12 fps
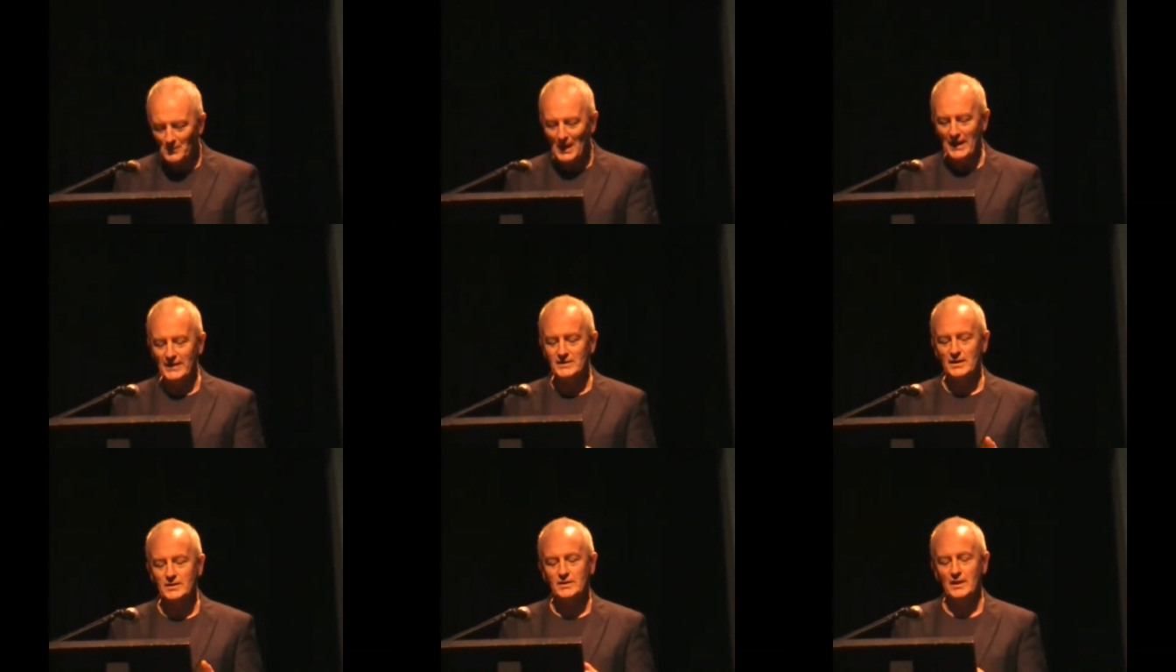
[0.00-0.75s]
And as
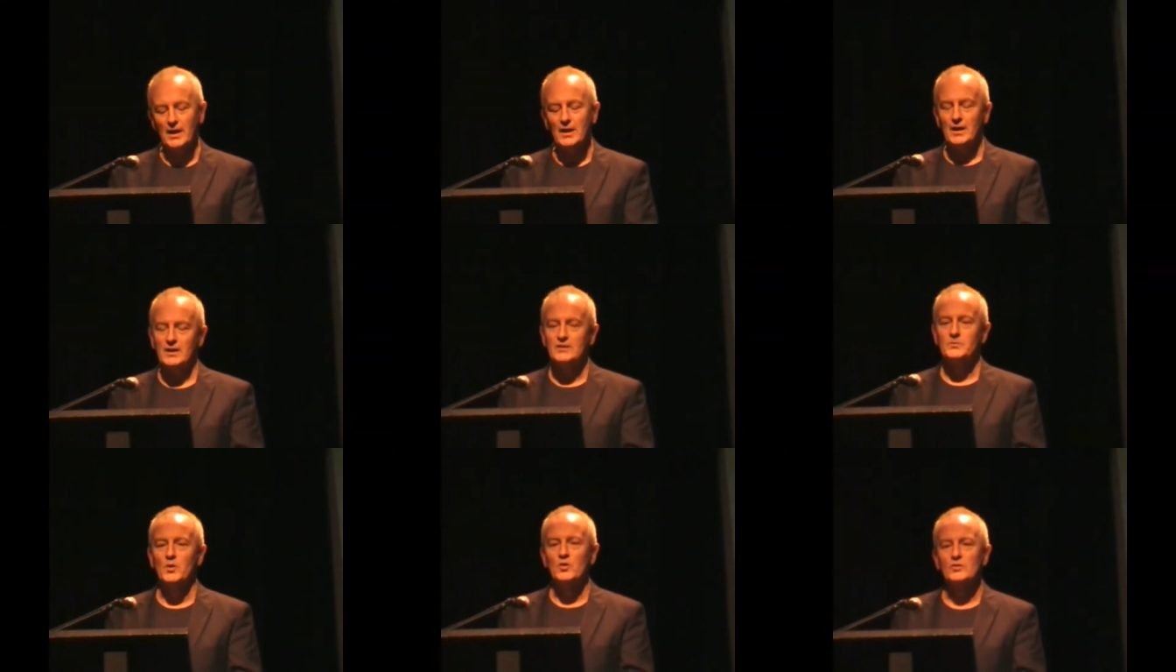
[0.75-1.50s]
I say,
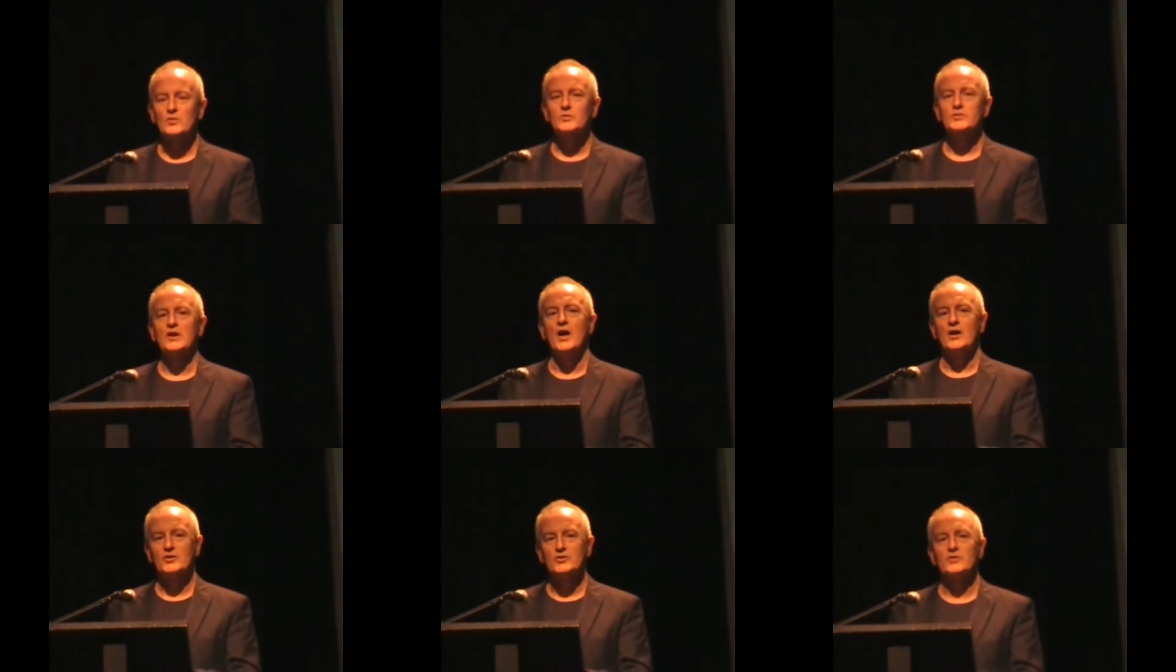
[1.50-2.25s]
it's more than
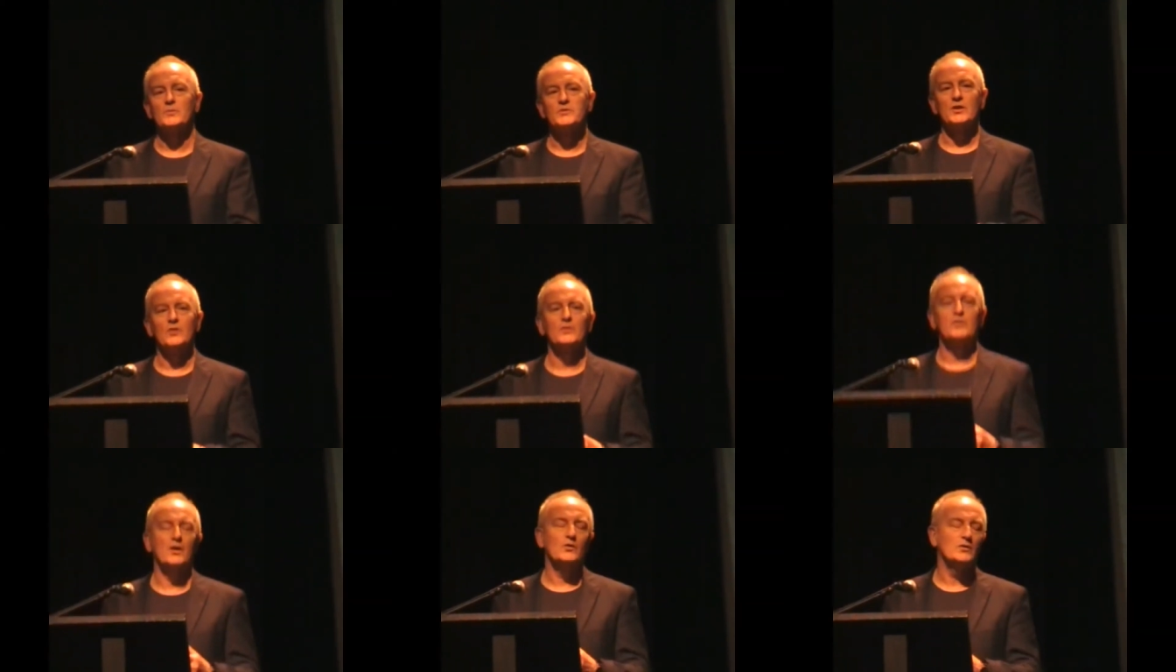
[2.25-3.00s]
Kusahishtumsa
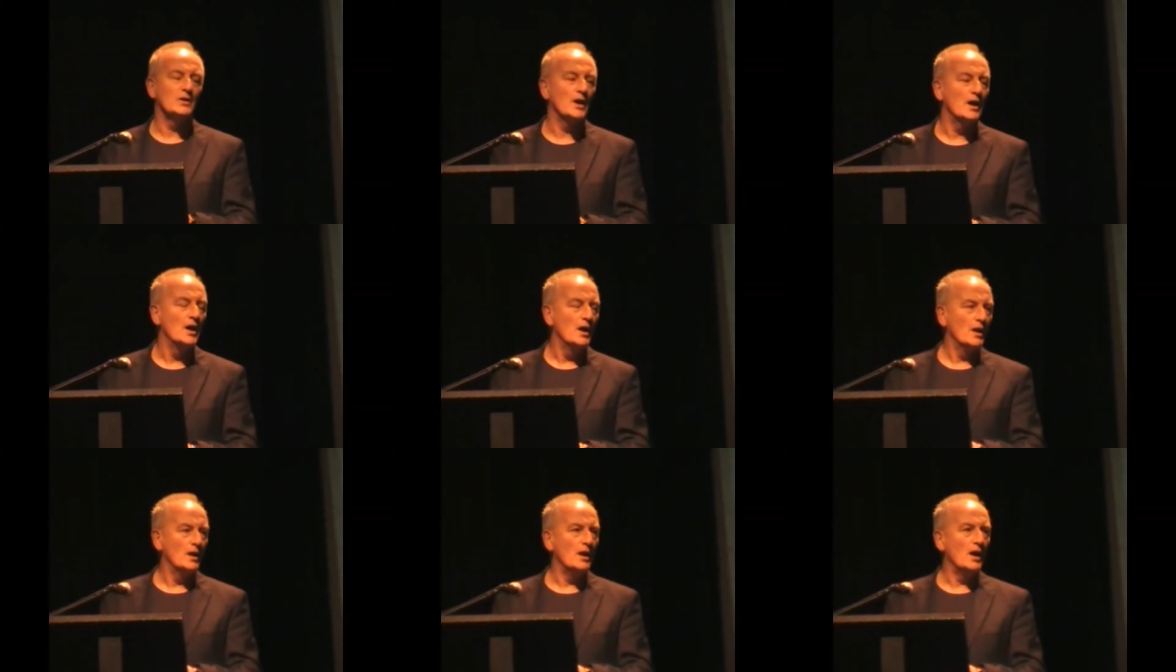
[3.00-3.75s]
on
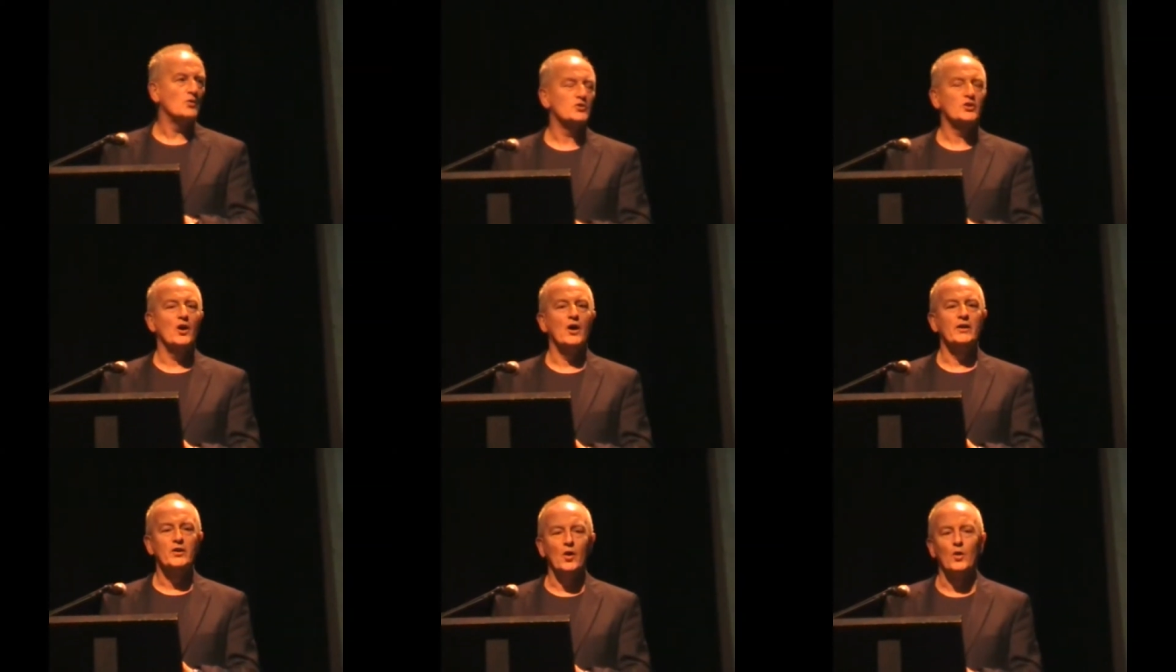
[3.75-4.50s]
Laur Shah
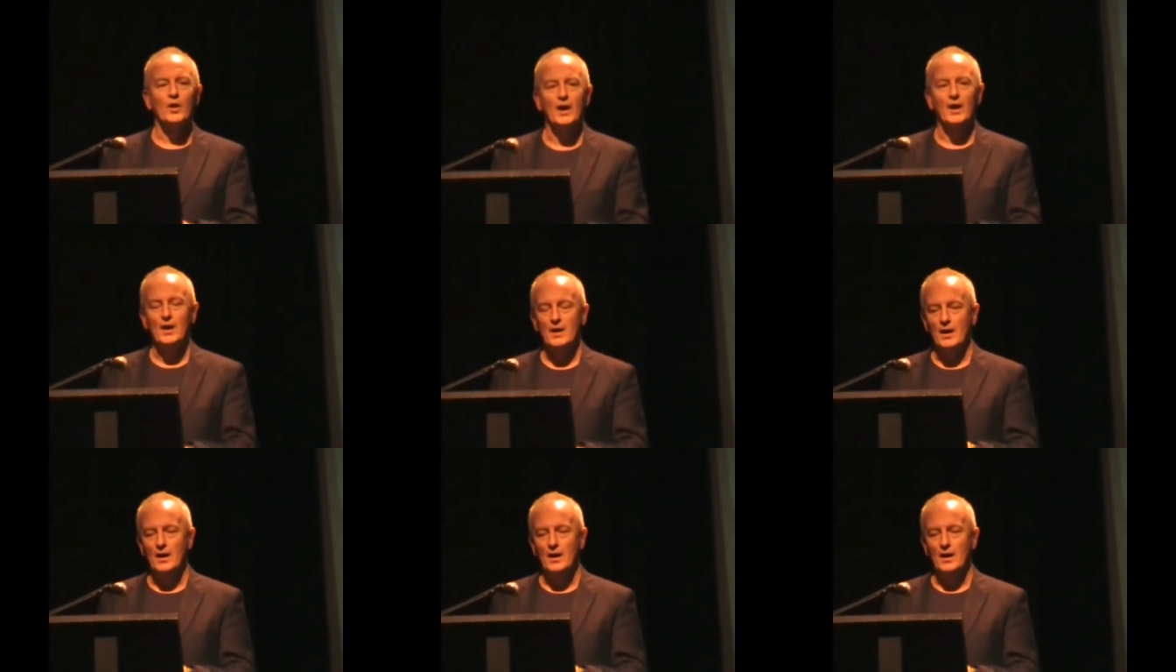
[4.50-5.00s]
Hiola,